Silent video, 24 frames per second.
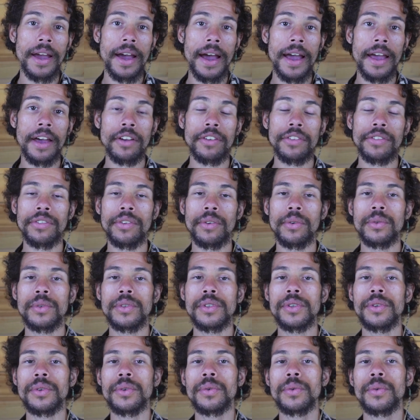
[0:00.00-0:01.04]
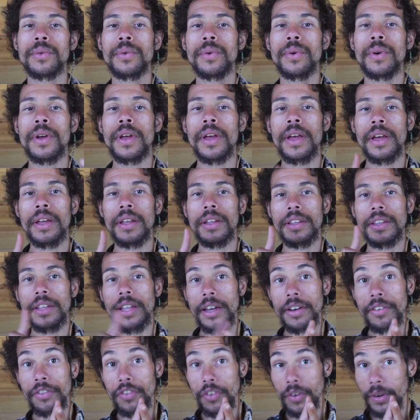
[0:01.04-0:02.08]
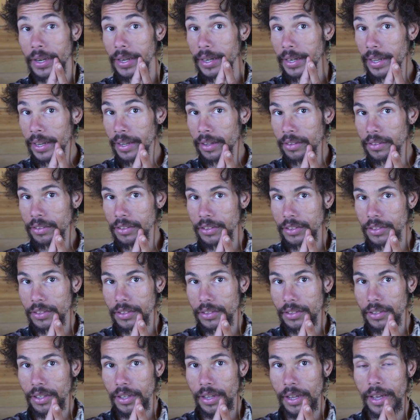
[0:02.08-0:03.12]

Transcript: I also do love readings.